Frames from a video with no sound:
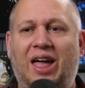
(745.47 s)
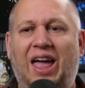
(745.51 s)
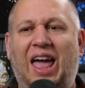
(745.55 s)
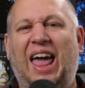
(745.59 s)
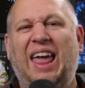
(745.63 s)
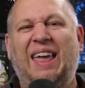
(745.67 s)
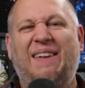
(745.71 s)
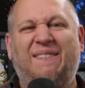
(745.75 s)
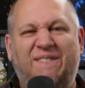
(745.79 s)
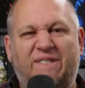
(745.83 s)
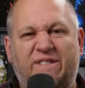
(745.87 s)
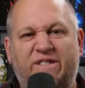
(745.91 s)

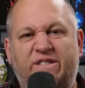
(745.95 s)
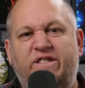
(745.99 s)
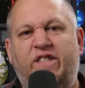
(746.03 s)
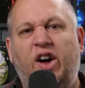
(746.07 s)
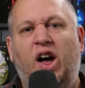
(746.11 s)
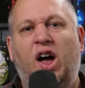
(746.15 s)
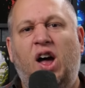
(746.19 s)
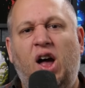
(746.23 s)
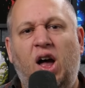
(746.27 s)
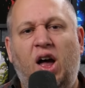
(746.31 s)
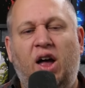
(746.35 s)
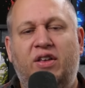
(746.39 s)
a
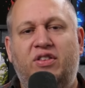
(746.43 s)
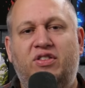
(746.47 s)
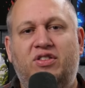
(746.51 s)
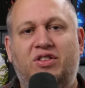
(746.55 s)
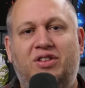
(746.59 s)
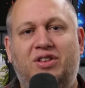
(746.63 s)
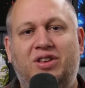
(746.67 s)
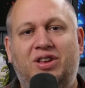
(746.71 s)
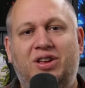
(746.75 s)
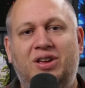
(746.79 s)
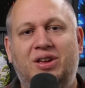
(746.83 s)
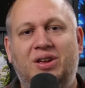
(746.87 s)

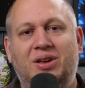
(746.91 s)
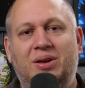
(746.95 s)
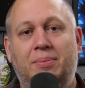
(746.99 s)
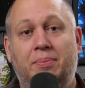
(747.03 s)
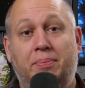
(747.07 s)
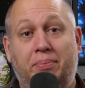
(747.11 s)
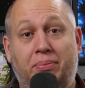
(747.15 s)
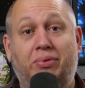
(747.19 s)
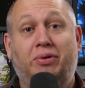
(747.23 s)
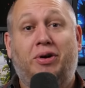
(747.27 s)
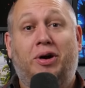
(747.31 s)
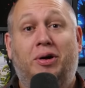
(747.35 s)
first
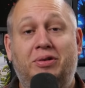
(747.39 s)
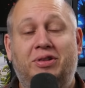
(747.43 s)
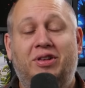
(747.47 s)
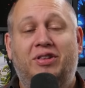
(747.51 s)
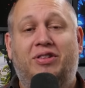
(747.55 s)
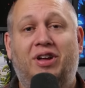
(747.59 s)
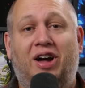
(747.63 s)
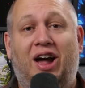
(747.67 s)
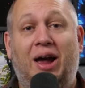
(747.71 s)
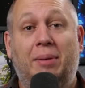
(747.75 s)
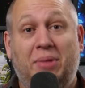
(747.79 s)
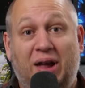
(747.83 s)

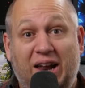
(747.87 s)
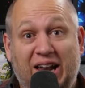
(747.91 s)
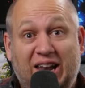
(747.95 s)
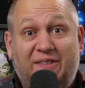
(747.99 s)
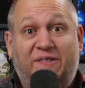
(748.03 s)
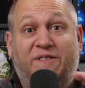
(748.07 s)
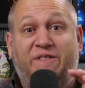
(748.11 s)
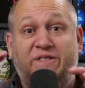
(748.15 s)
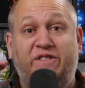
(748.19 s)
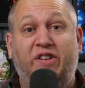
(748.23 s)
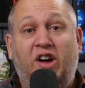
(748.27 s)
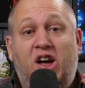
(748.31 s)
prototype, like
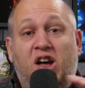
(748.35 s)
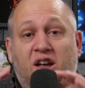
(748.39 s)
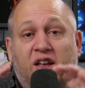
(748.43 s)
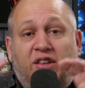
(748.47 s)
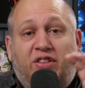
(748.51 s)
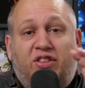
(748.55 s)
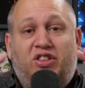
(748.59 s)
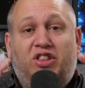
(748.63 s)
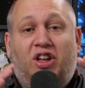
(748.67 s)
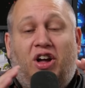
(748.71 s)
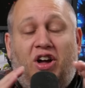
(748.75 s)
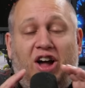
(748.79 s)
the
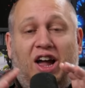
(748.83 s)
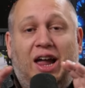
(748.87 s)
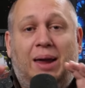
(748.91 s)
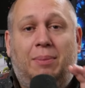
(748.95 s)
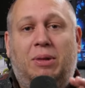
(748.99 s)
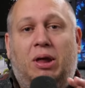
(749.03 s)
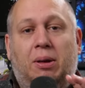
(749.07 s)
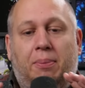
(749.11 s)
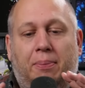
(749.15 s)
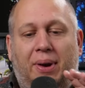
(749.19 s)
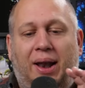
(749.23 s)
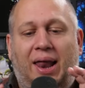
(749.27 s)
first time
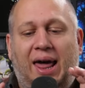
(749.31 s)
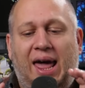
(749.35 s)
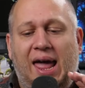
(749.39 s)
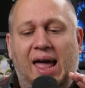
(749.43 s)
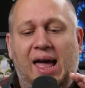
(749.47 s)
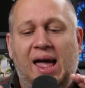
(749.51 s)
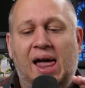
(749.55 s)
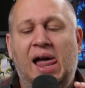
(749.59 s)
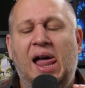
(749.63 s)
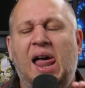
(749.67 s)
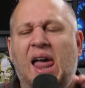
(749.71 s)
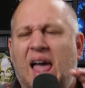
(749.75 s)
you play
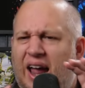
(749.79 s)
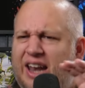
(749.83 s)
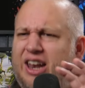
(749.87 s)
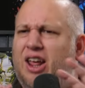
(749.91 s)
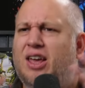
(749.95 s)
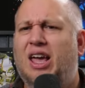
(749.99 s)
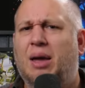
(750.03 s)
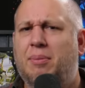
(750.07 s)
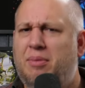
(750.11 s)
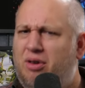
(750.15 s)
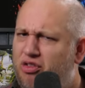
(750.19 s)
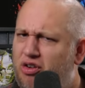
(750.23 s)
it. And
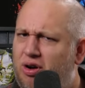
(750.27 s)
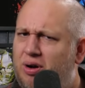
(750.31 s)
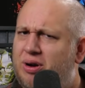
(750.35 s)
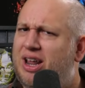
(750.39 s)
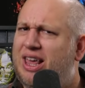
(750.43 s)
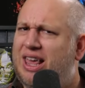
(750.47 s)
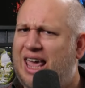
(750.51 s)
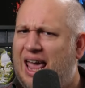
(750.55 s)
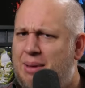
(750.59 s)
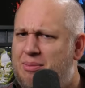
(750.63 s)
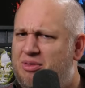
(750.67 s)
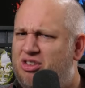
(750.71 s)
don't get me wrong, the
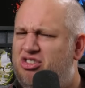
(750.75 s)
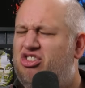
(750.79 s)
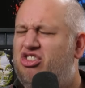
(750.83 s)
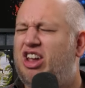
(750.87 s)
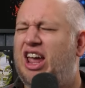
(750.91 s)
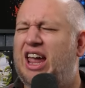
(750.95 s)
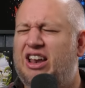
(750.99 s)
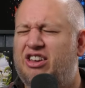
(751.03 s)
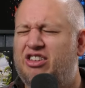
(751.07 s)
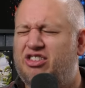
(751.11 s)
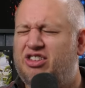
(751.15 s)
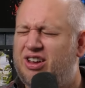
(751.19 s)
game has
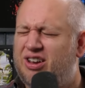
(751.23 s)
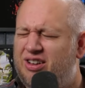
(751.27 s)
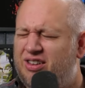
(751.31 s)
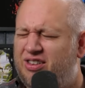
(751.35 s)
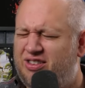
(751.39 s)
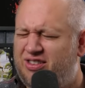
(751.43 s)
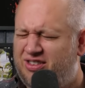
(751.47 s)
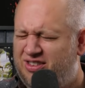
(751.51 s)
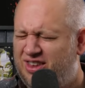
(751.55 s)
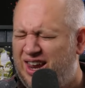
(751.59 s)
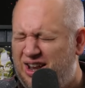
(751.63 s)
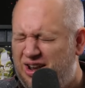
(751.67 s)
changed
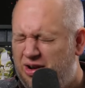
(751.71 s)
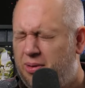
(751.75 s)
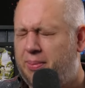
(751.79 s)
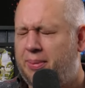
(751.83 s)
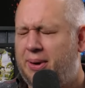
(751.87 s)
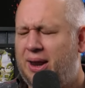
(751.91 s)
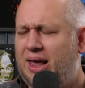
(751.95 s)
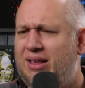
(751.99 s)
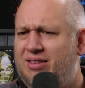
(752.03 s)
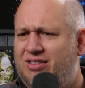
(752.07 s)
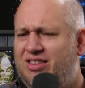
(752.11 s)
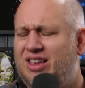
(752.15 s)

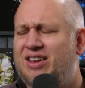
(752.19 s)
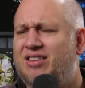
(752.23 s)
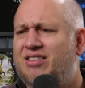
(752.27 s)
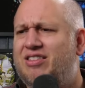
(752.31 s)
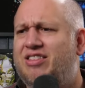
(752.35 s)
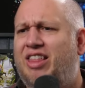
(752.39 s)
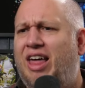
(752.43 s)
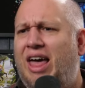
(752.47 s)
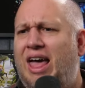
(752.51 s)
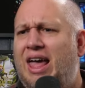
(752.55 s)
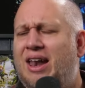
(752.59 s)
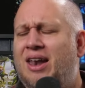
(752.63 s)
considerably since
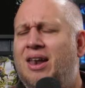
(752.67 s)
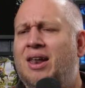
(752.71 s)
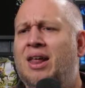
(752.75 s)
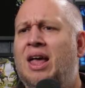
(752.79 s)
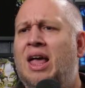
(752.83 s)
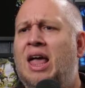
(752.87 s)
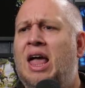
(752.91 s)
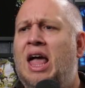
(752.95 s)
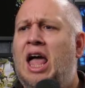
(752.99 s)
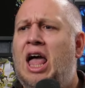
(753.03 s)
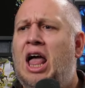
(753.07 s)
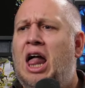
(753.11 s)
then,
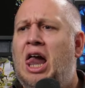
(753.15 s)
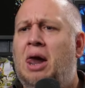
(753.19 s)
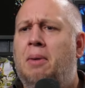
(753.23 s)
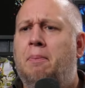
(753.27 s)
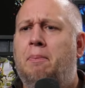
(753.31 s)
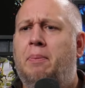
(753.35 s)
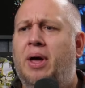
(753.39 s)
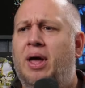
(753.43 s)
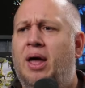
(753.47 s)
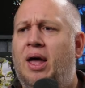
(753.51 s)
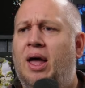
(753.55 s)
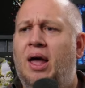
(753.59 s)

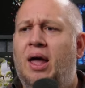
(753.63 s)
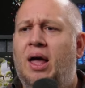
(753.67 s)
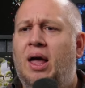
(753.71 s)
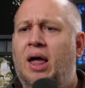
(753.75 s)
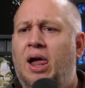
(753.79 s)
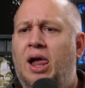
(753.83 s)
but